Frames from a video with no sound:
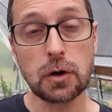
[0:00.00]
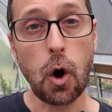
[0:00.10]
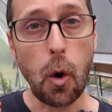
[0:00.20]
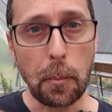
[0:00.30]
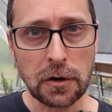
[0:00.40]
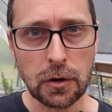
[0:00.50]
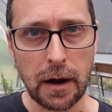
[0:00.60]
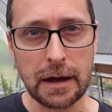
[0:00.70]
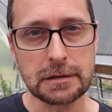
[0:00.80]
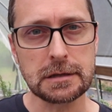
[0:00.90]
to open
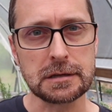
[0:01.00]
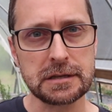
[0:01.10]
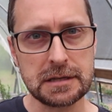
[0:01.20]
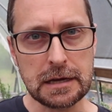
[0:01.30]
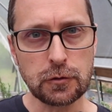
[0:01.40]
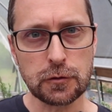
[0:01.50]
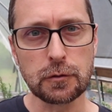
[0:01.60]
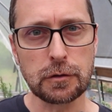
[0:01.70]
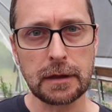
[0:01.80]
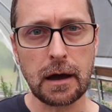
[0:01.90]
your eyes, to seek
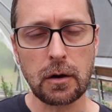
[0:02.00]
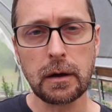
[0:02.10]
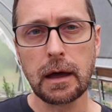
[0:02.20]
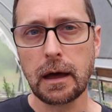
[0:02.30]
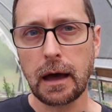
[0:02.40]
truth now,